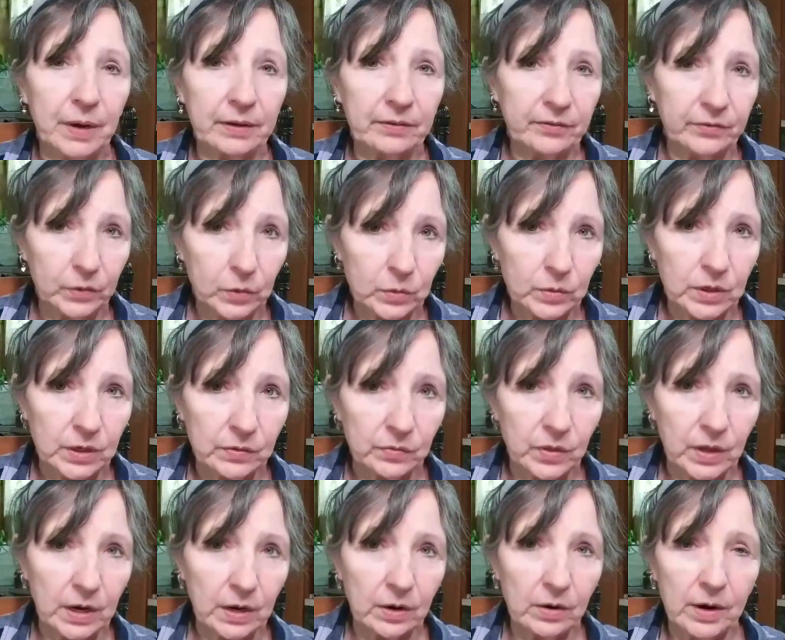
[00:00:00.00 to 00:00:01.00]
my food in
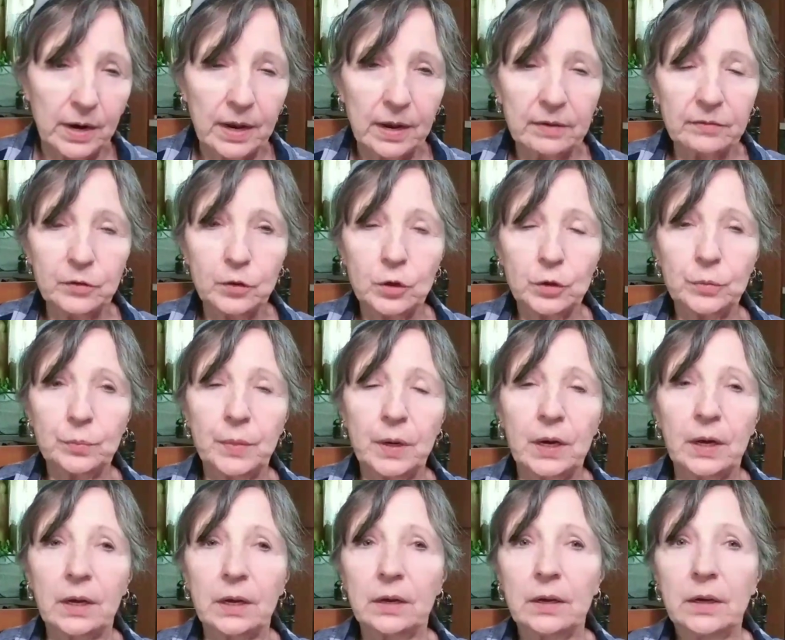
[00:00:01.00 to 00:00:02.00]
there after
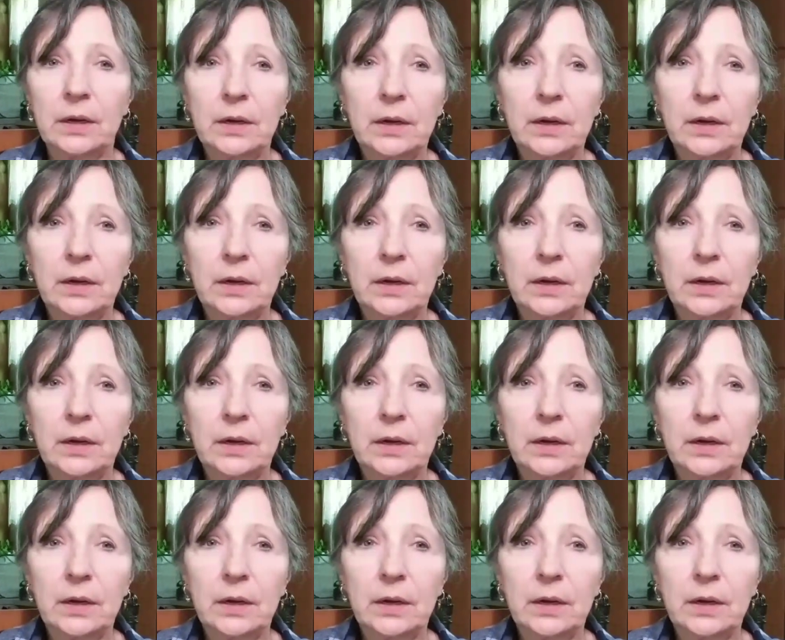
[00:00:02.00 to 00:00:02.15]
my